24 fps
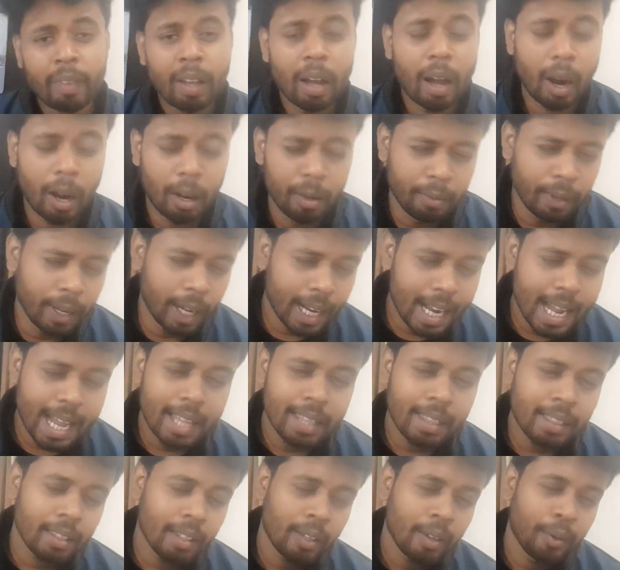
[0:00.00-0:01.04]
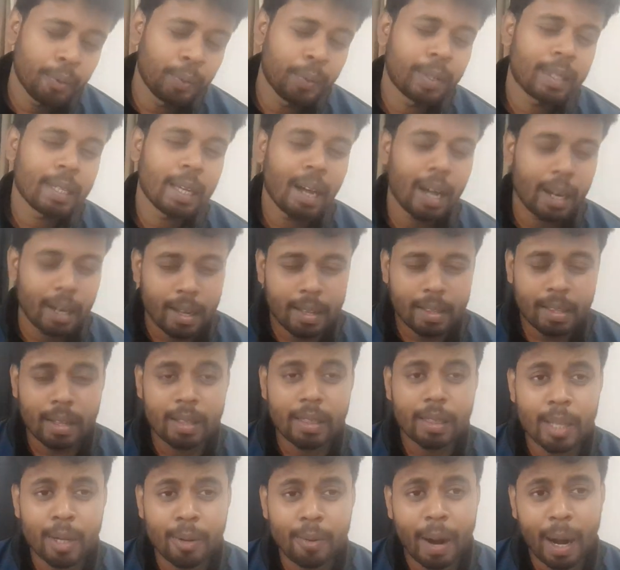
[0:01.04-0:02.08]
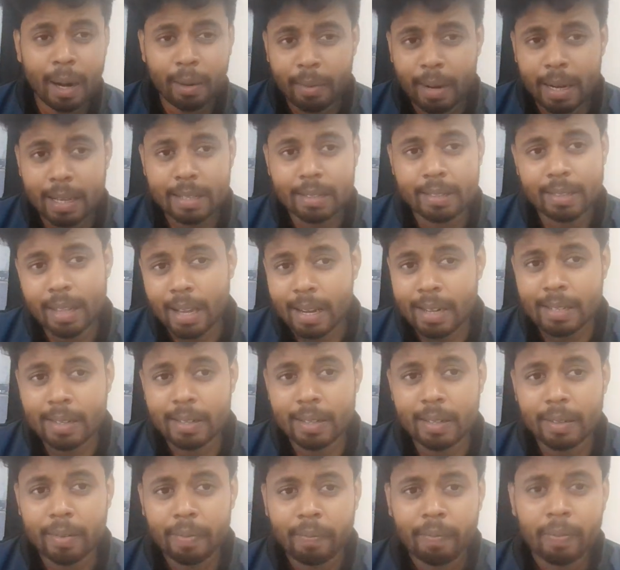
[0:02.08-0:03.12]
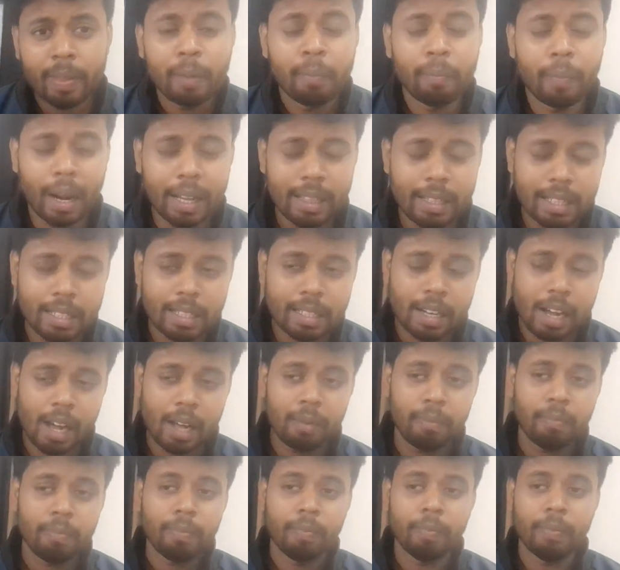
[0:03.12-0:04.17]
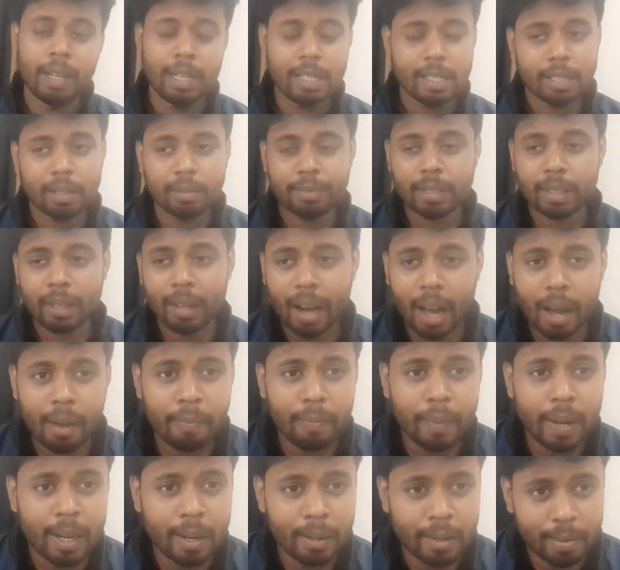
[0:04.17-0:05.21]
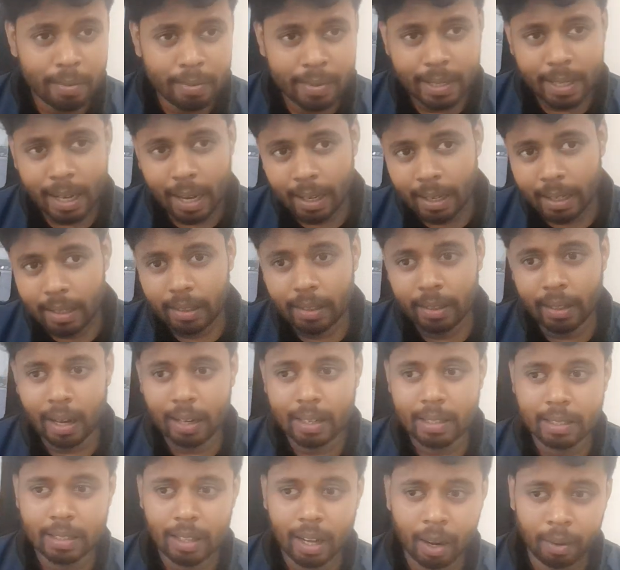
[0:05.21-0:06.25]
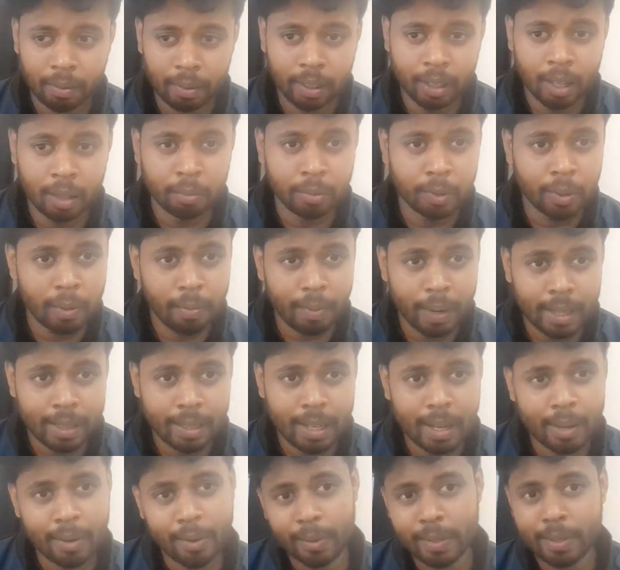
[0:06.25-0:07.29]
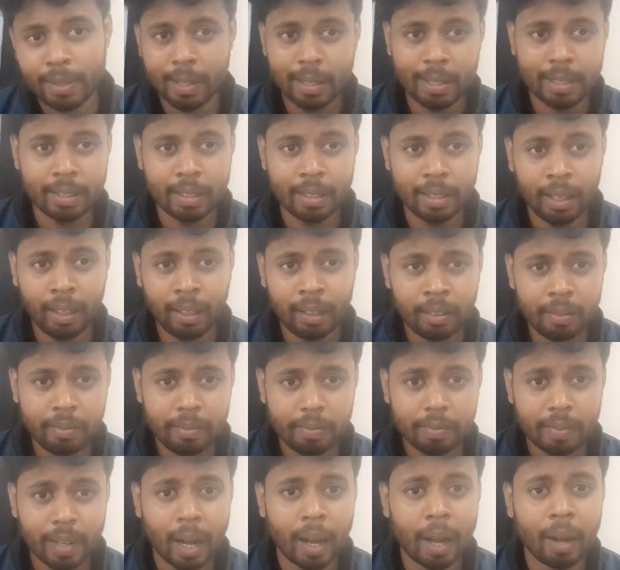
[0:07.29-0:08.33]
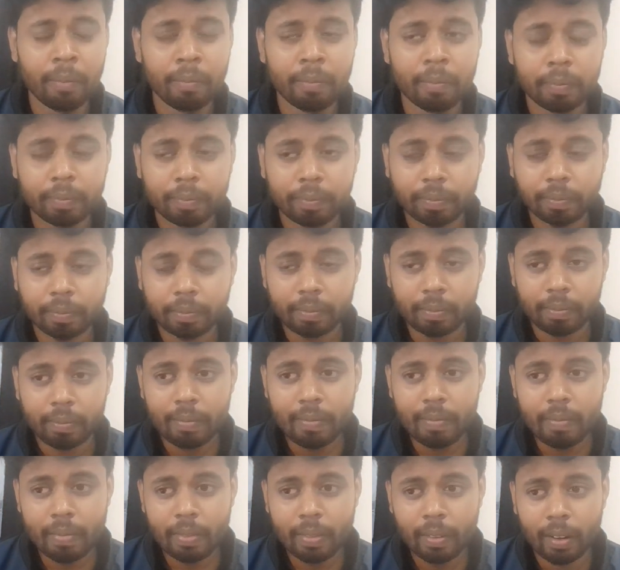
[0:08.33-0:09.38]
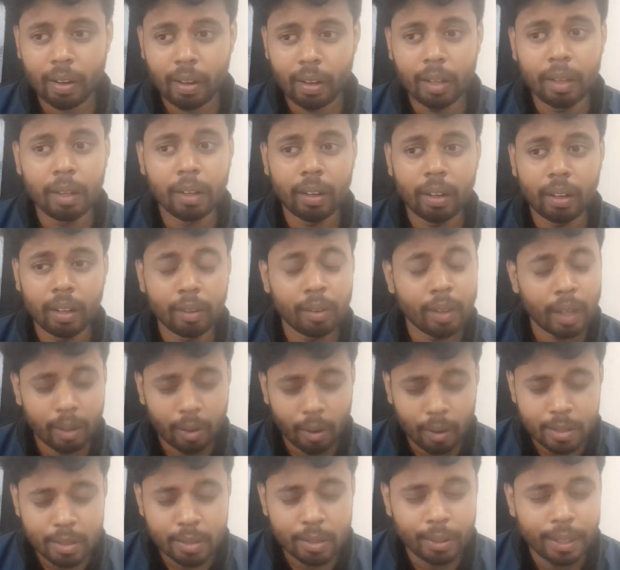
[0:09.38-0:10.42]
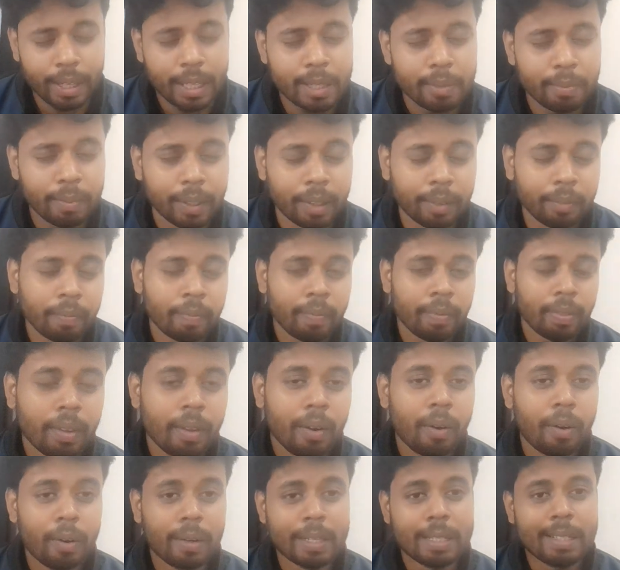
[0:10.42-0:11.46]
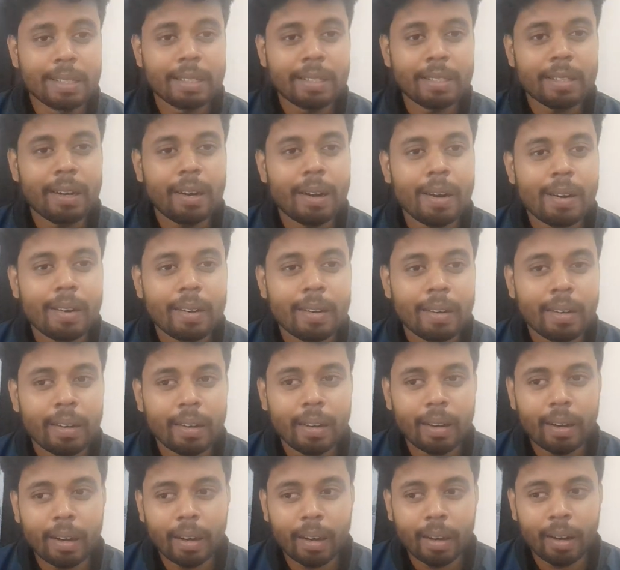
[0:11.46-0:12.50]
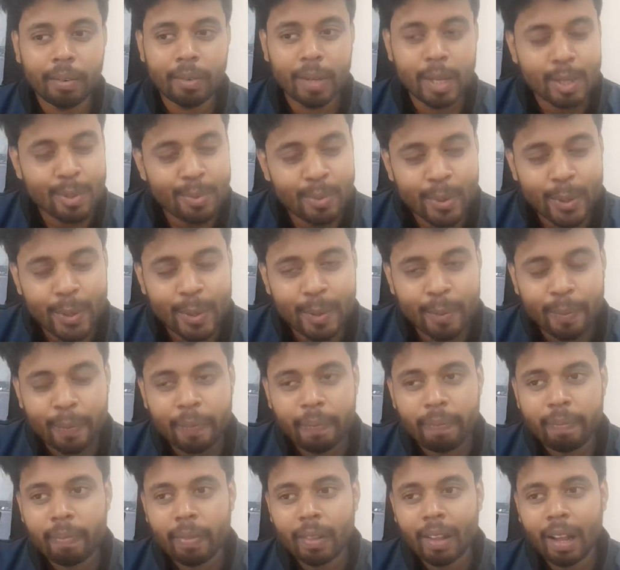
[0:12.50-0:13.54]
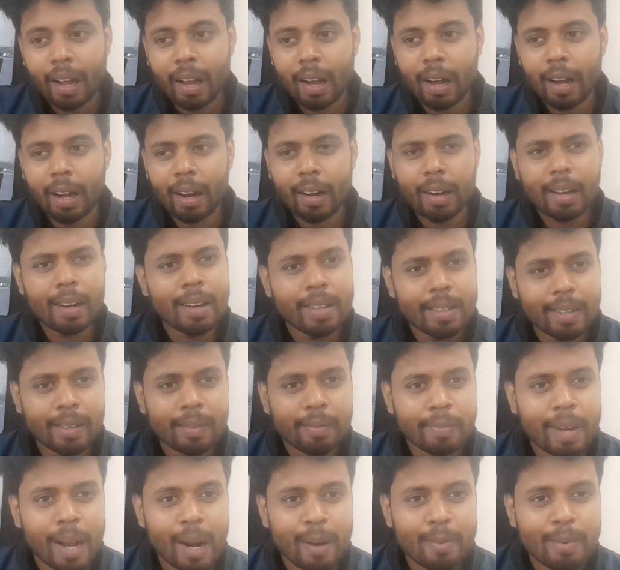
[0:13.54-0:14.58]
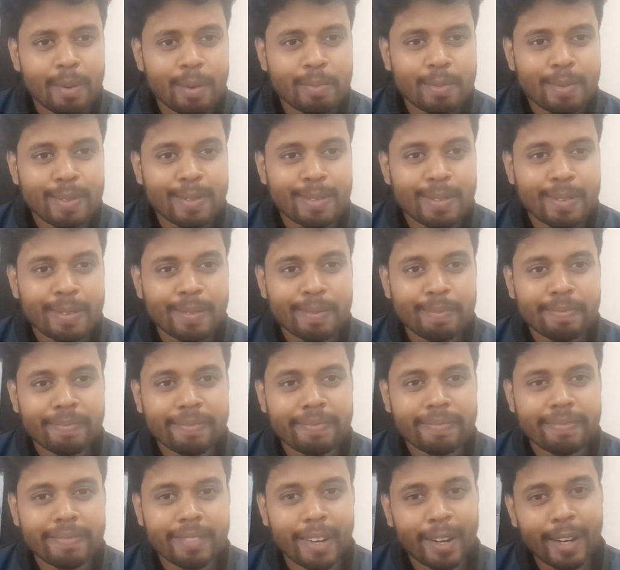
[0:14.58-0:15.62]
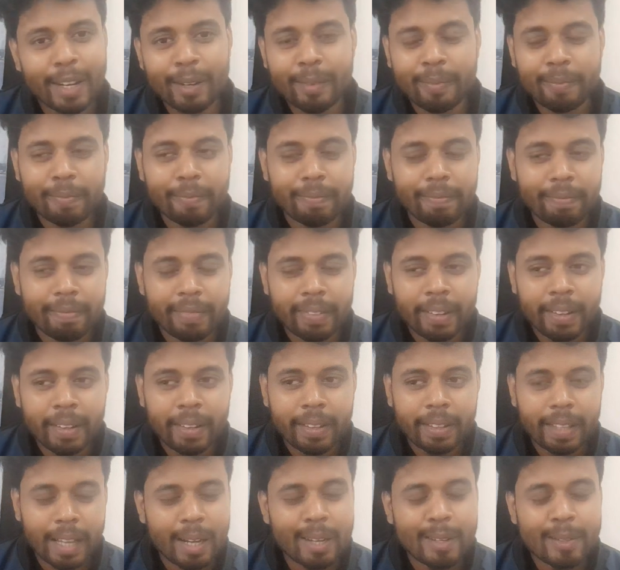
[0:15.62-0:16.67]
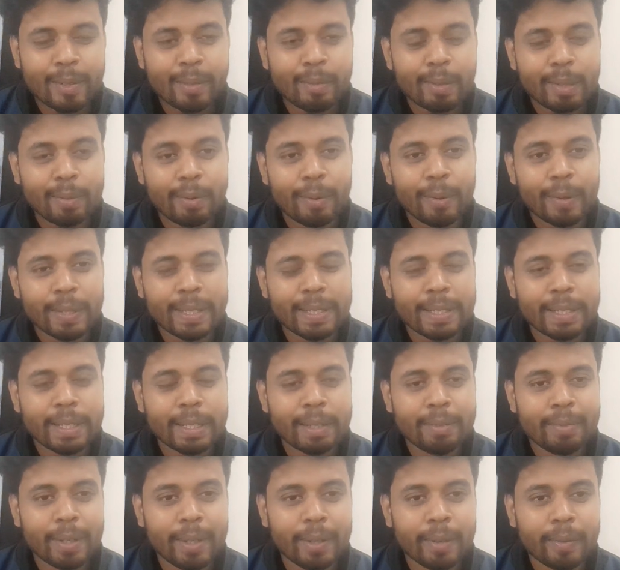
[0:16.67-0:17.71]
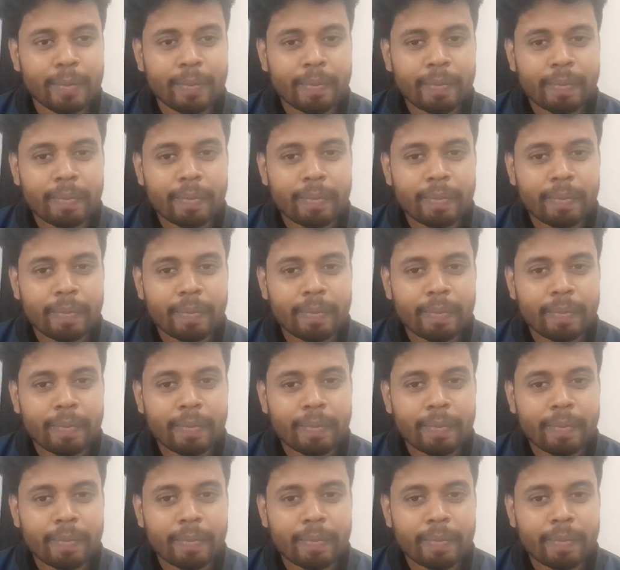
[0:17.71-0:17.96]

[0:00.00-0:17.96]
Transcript: I'll be again with another new advanced lecture. By this time, please subscribe my YouTube channel, that is Abirlal Mukherjee. Go search there. You can also reach me on Insta, Facebook and other platforms. Okay, thank you so much for watching this video.